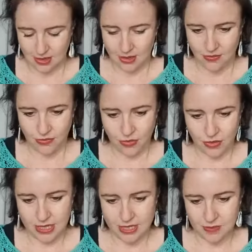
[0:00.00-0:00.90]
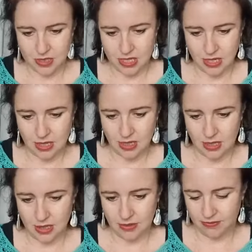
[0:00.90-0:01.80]
for this
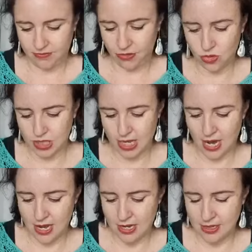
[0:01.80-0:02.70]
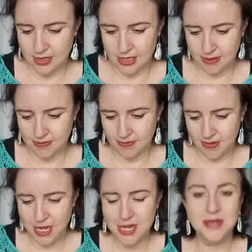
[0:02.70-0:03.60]
particular 4 days
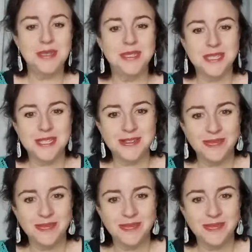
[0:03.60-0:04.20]
is,